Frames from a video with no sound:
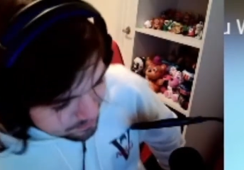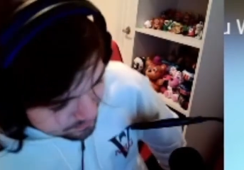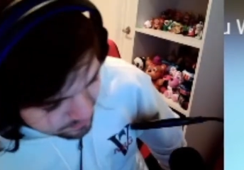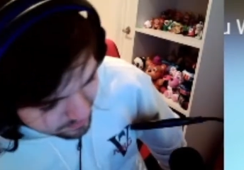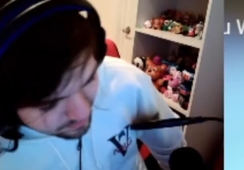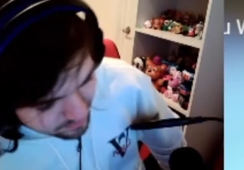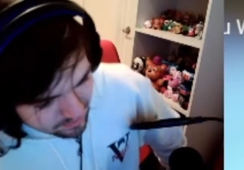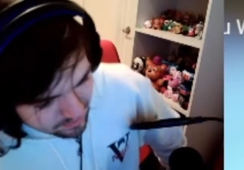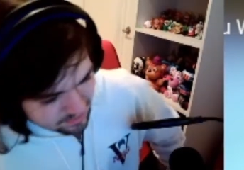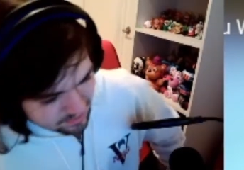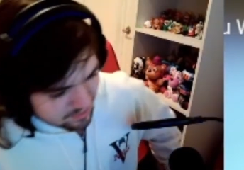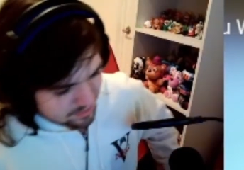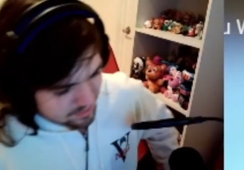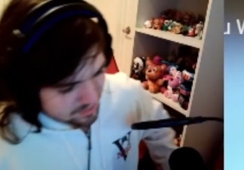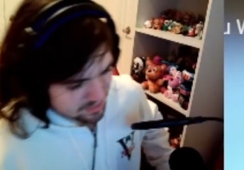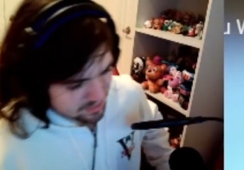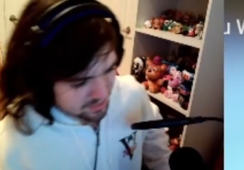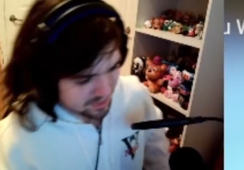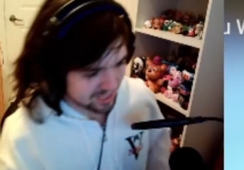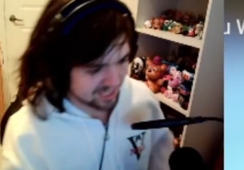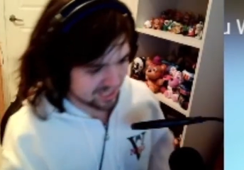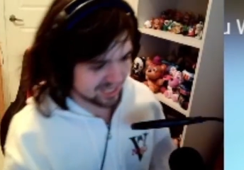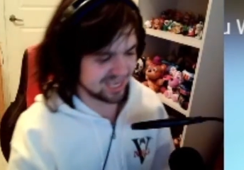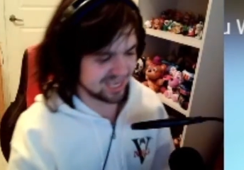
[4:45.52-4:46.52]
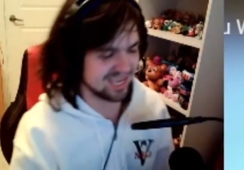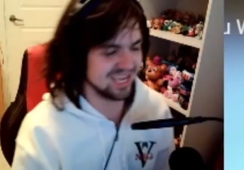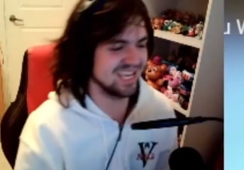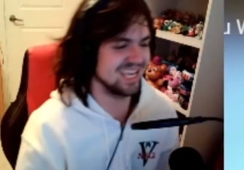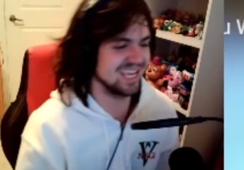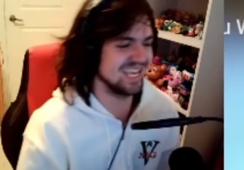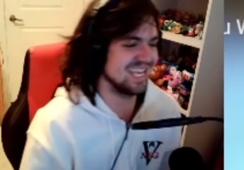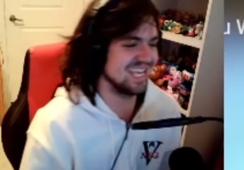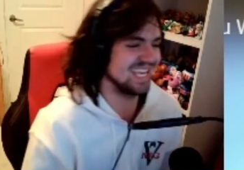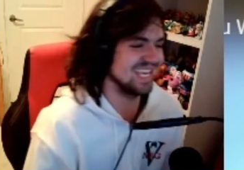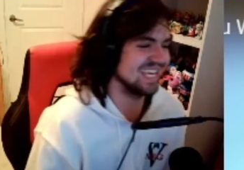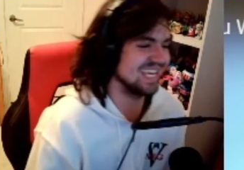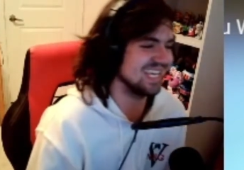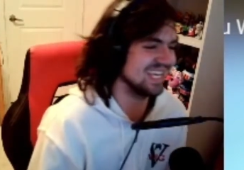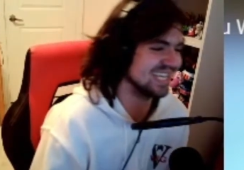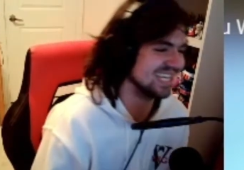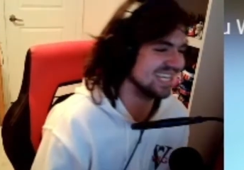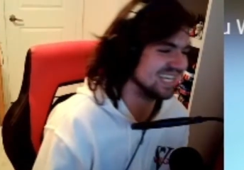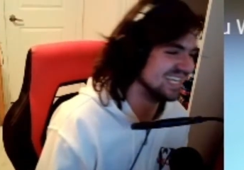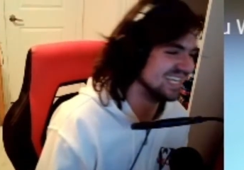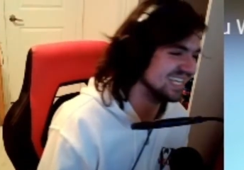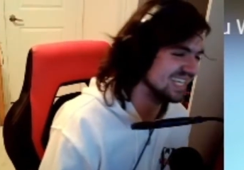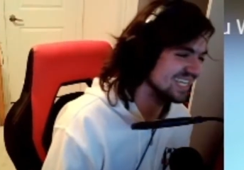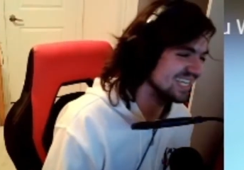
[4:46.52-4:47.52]

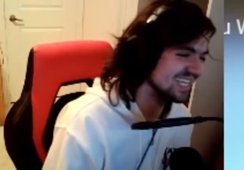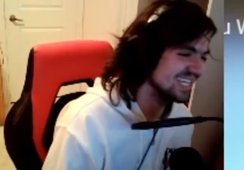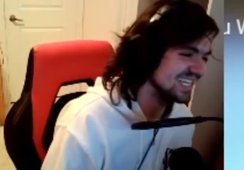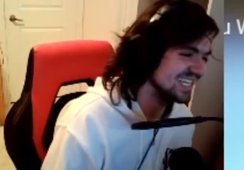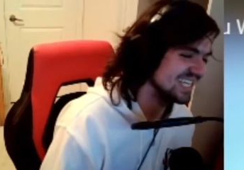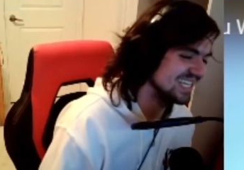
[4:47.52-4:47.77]
Nothing is said.